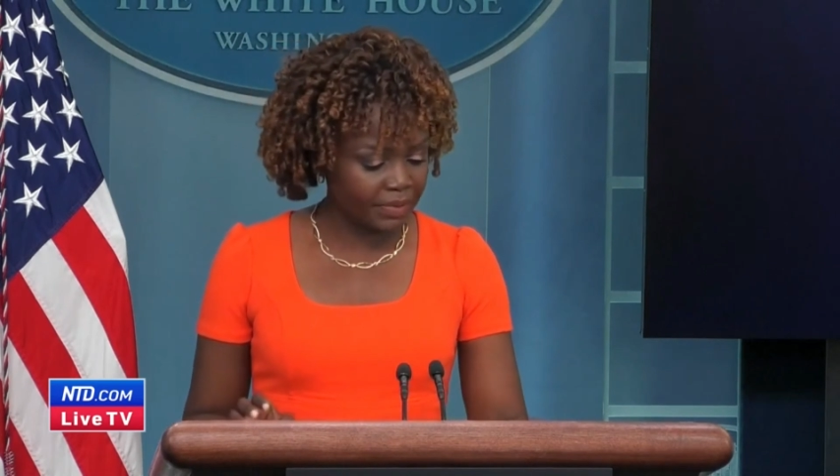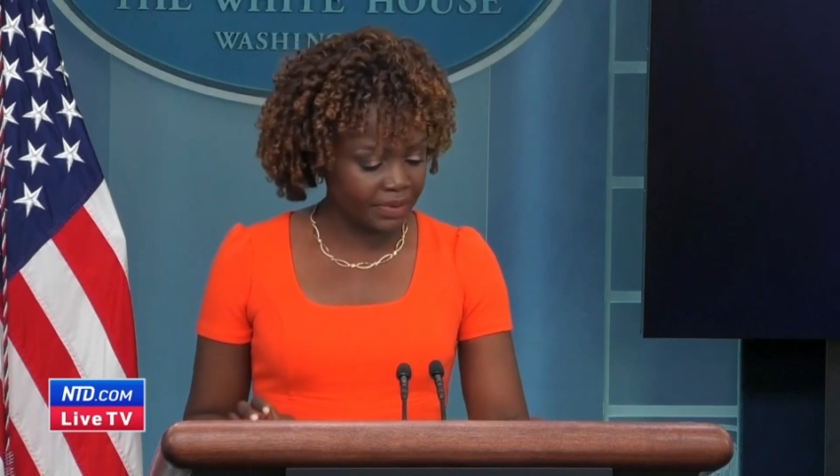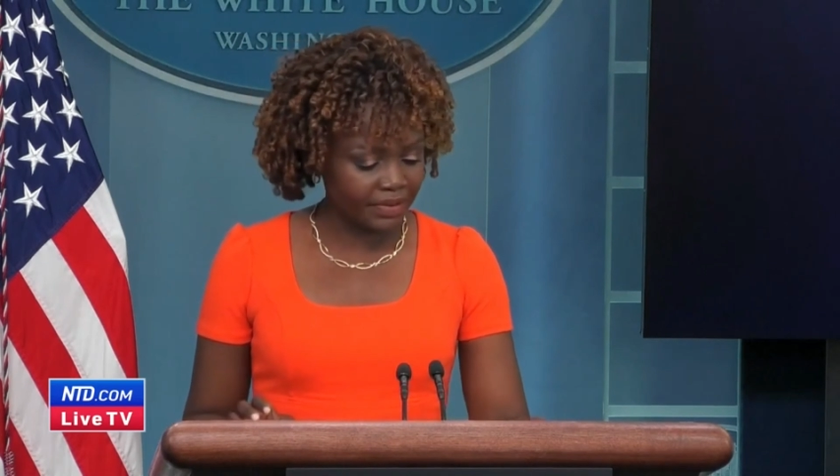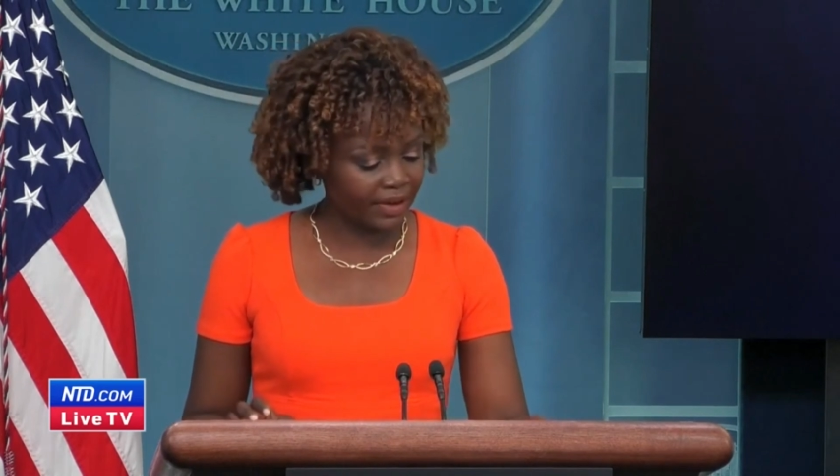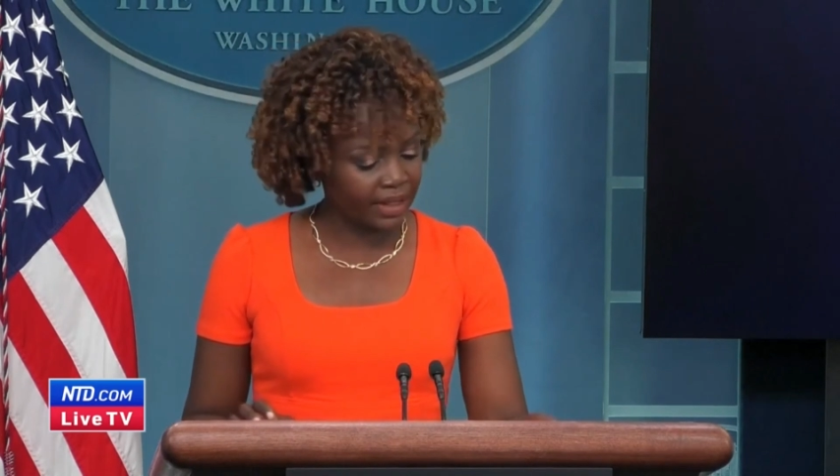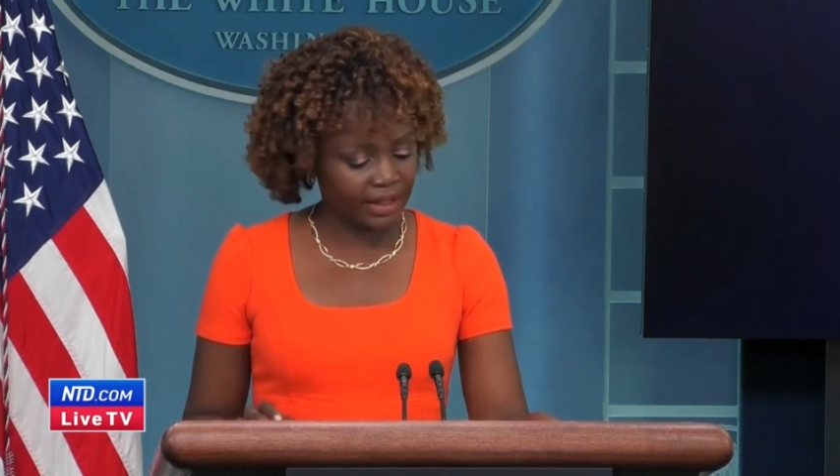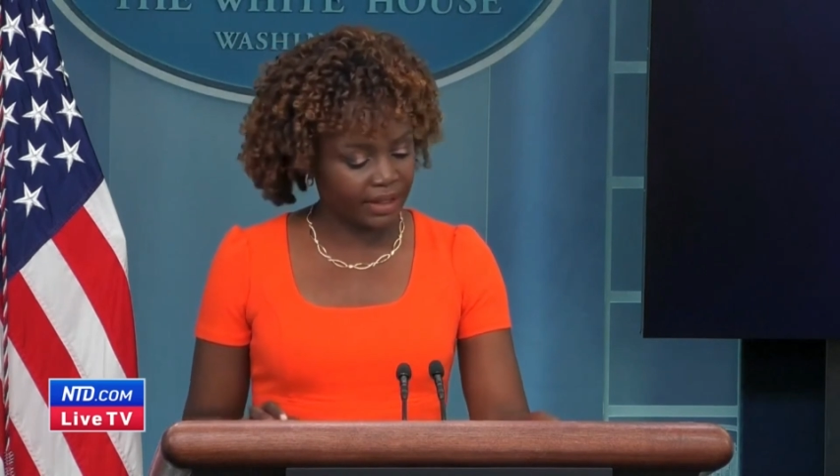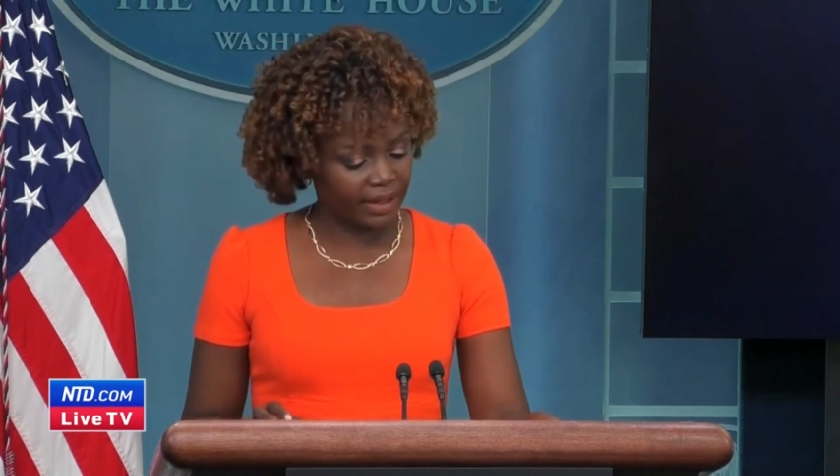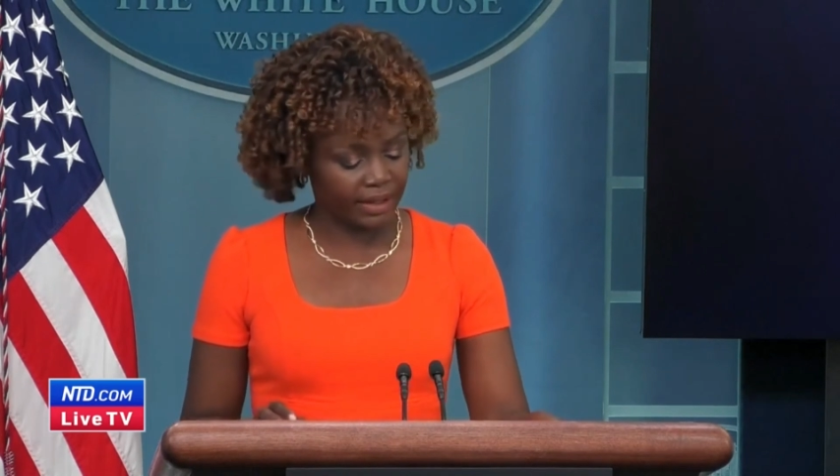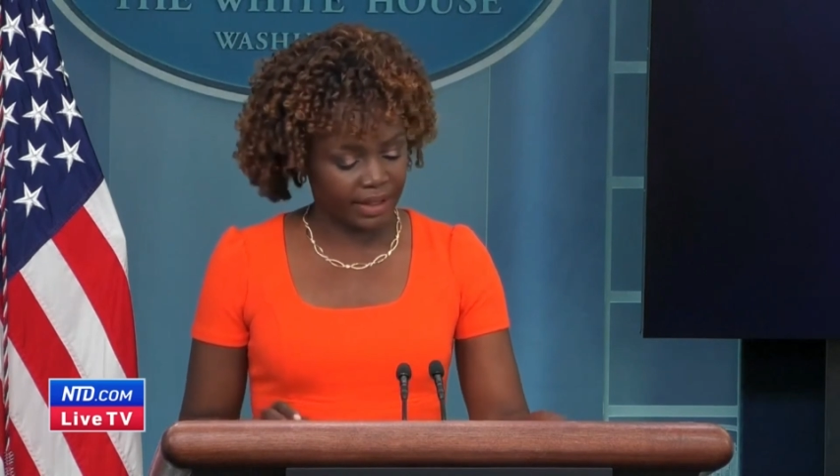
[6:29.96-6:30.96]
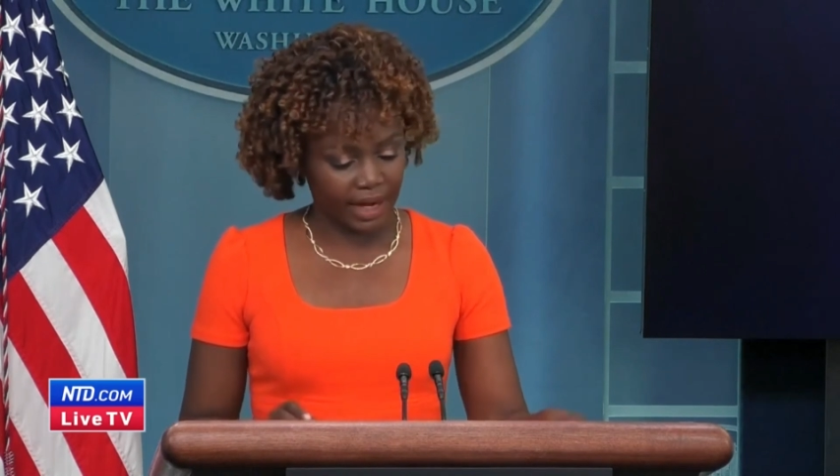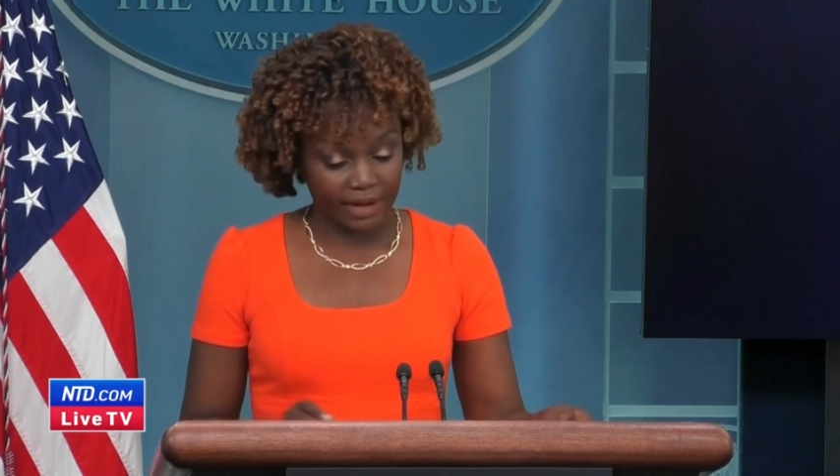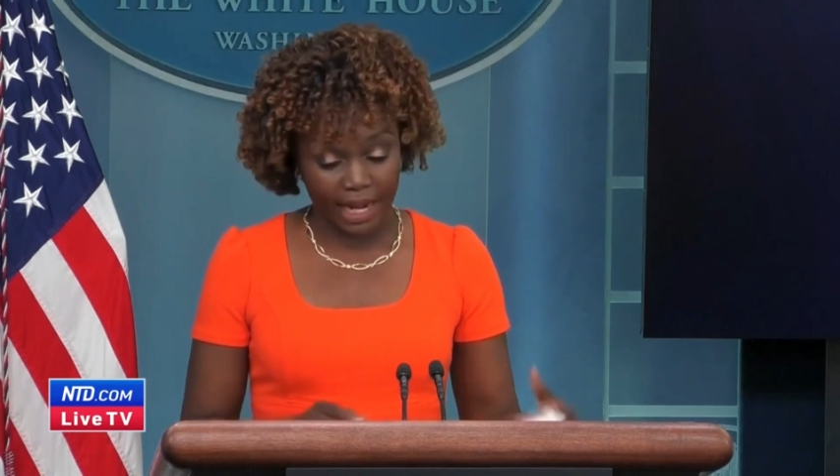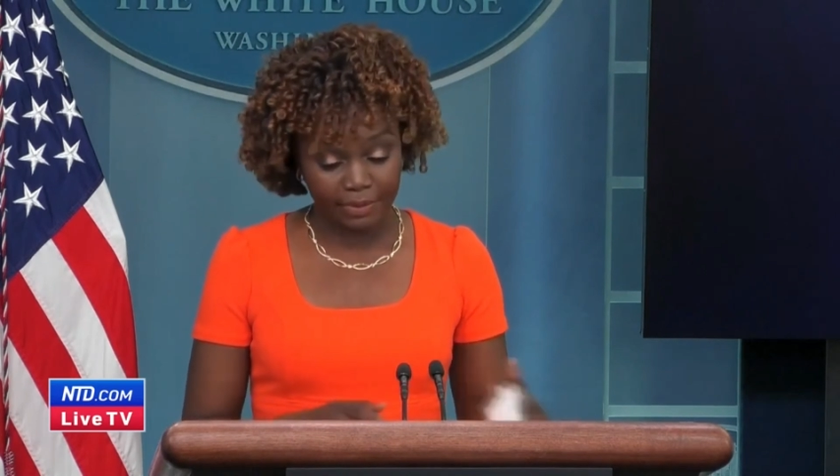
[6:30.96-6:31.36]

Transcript: We've been very clear, Karen.